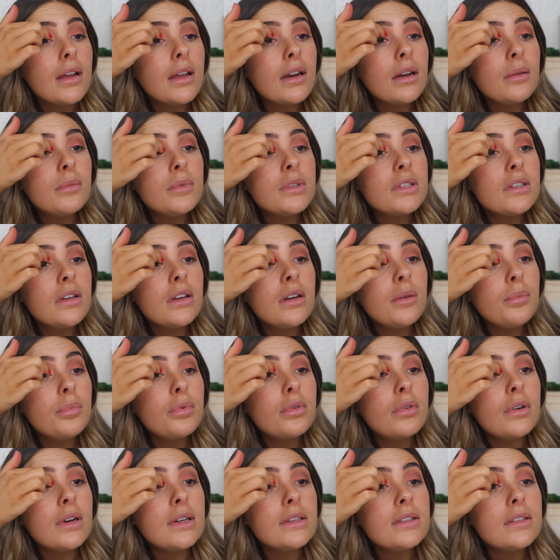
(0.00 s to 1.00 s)
And I'm just going
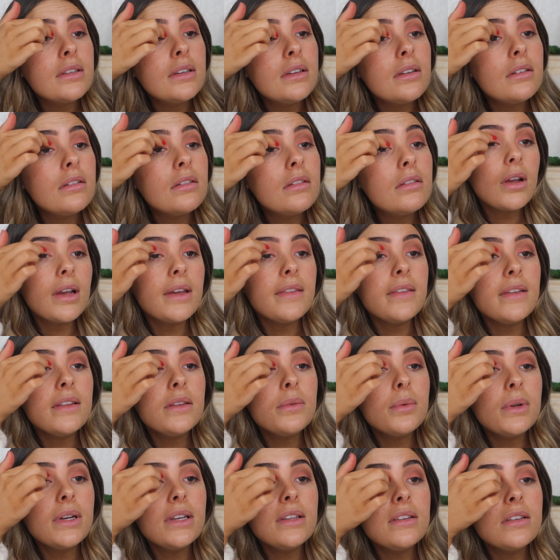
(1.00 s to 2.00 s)
to press it. Okay,
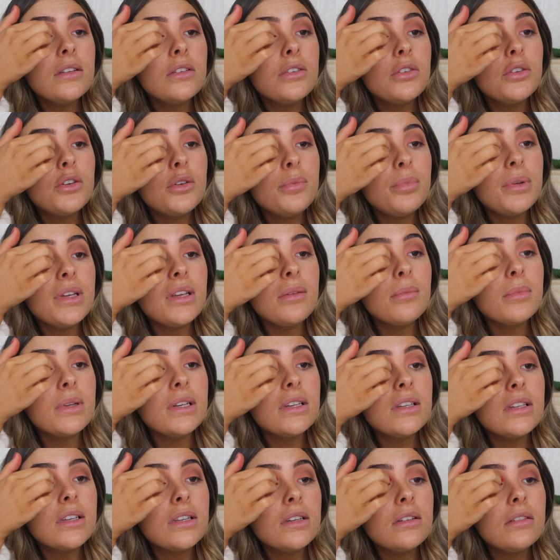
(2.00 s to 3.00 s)
this one isn't too
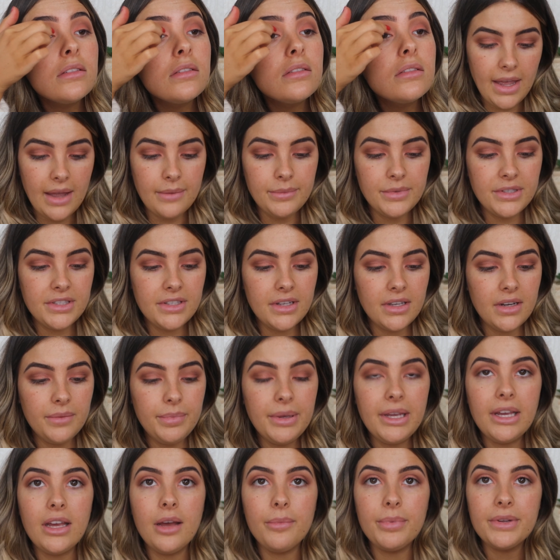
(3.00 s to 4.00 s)
pigmented. Okay, I'm just going
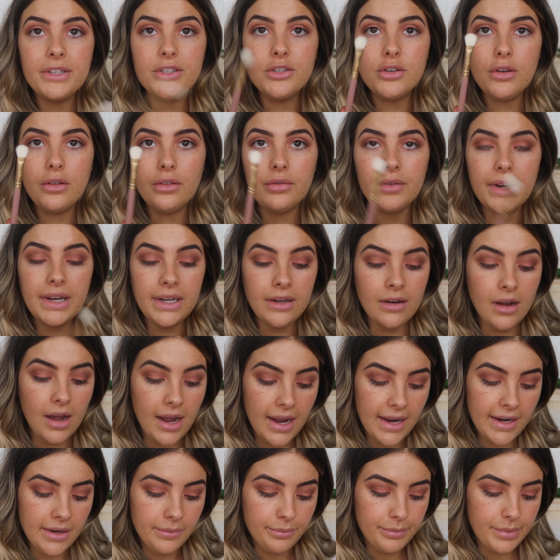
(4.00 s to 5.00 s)
to pick up a
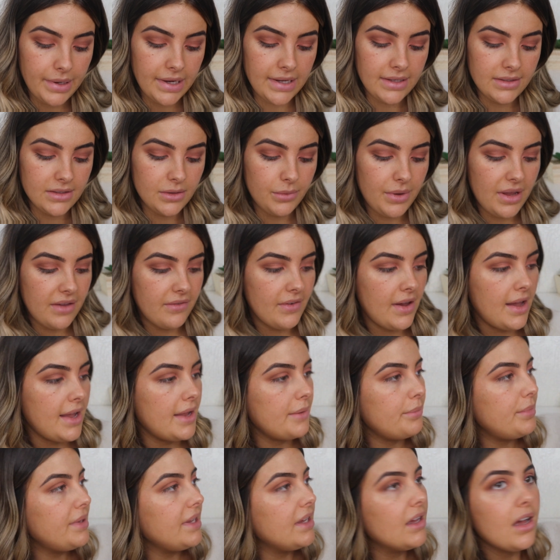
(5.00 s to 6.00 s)
239 by
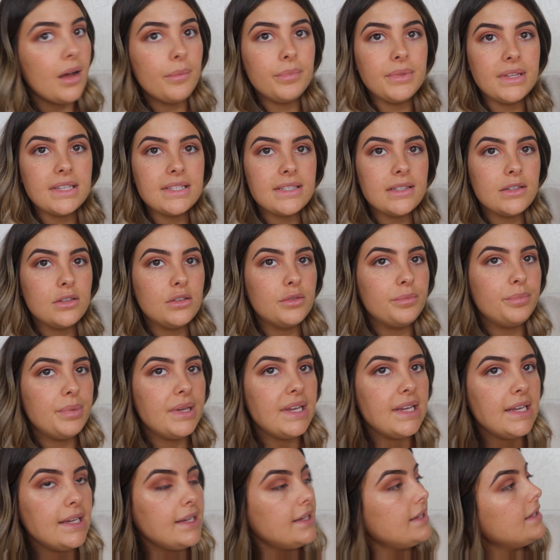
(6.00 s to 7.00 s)
Zoeva and pick up this little
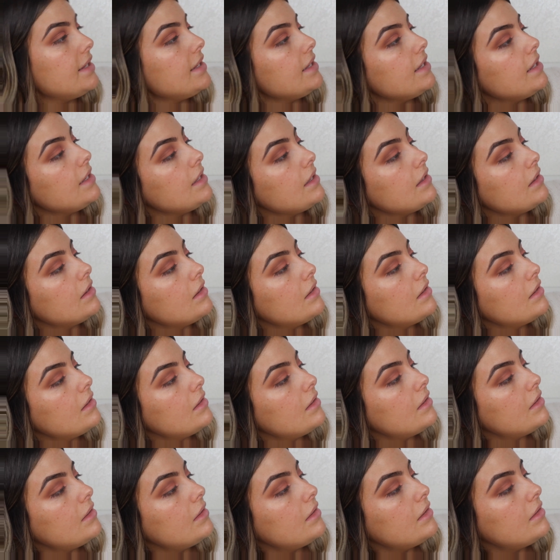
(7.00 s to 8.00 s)
pinky
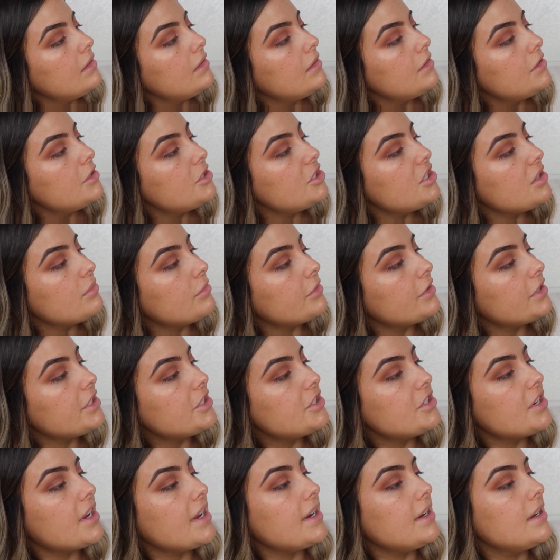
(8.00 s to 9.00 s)

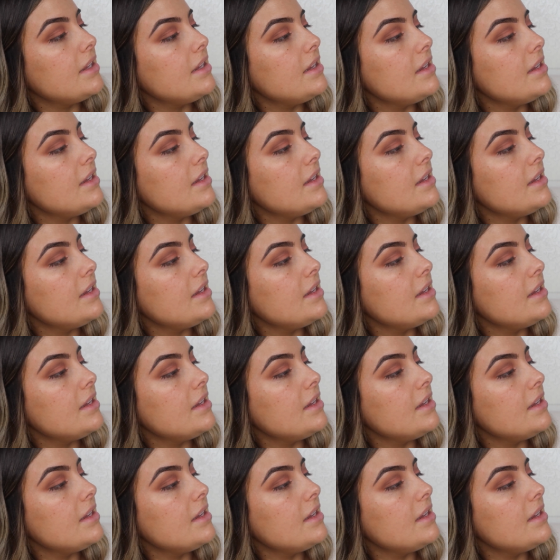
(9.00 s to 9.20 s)
shimmery shade